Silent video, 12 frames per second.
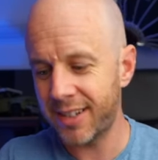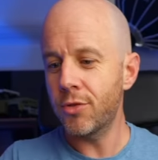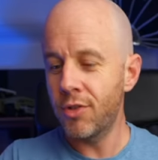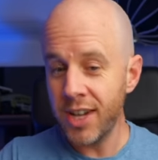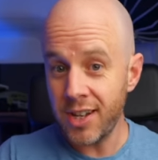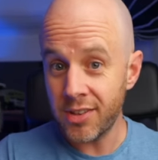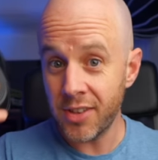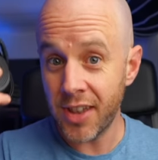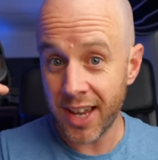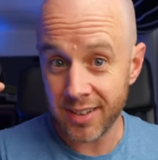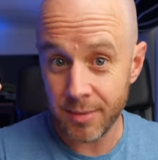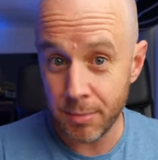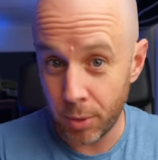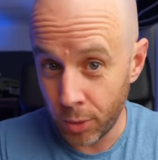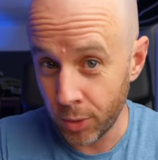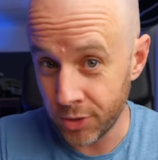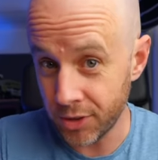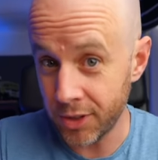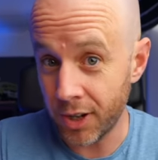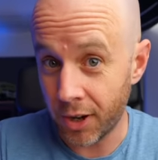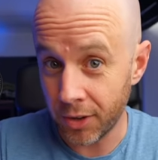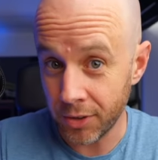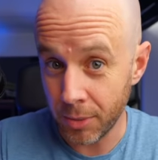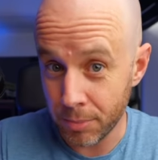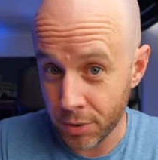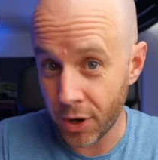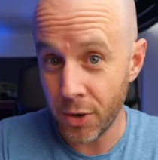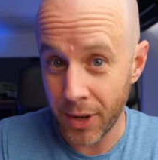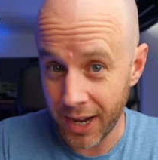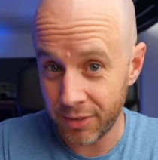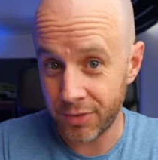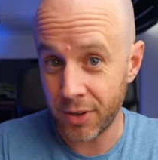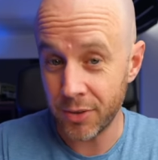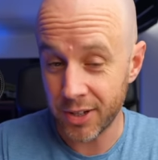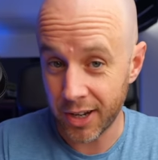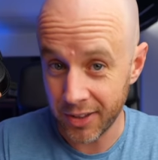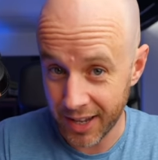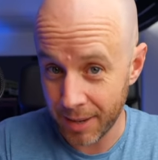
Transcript: The reason that's important on pro headphones like the